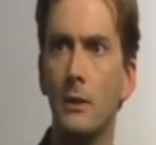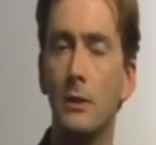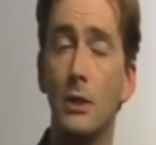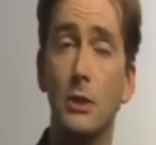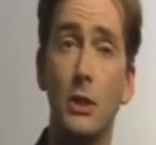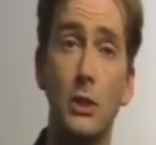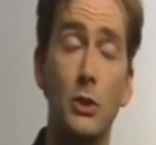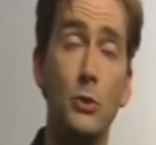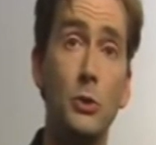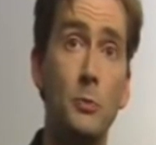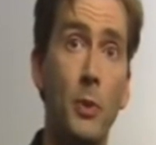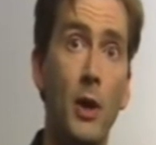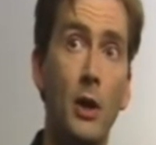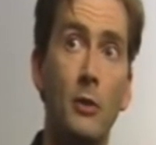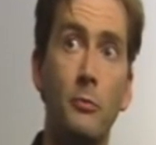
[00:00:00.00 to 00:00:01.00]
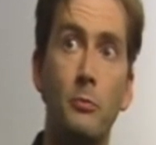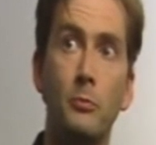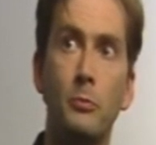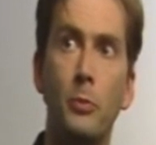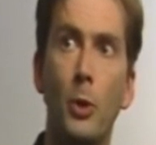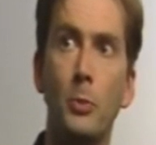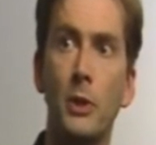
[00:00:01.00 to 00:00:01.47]
such a huge part of
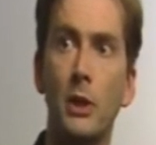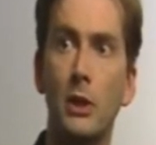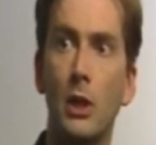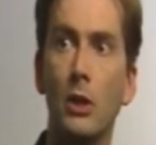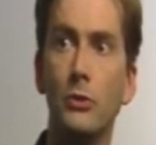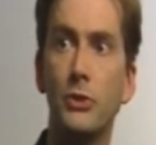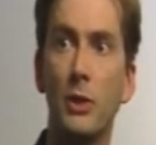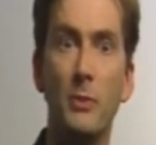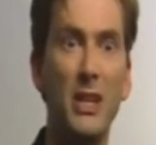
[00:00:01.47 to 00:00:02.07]
popular culture.